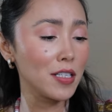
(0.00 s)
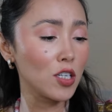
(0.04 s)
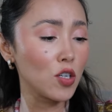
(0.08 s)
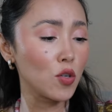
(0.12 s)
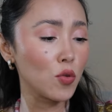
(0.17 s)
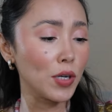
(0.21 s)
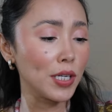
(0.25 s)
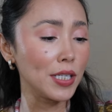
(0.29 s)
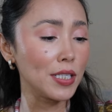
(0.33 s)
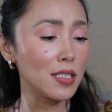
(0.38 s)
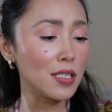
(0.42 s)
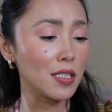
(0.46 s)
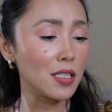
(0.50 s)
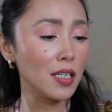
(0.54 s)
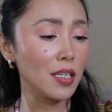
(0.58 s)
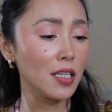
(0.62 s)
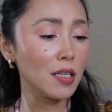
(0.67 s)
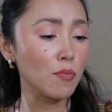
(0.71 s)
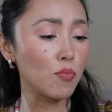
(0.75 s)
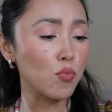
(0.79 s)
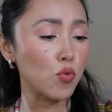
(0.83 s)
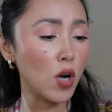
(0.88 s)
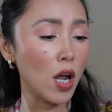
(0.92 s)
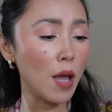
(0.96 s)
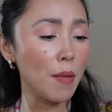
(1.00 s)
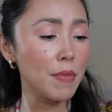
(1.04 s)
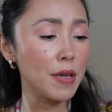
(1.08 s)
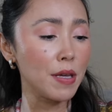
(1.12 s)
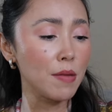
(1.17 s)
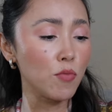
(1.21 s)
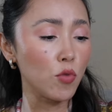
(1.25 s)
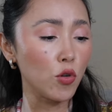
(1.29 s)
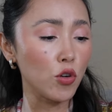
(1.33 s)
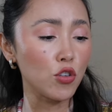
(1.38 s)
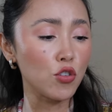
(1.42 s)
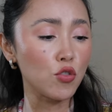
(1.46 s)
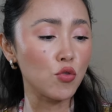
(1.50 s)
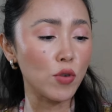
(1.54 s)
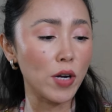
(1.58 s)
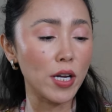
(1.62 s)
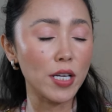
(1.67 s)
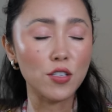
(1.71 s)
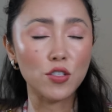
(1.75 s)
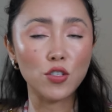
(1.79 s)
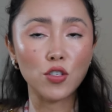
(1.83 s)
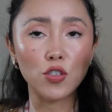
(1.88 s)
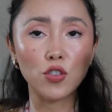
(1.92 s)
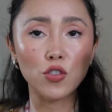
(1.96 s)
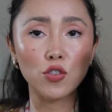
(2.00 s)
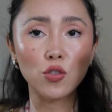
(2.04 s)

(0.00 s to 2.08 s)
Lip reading: Great Skin Priming Moisturizer.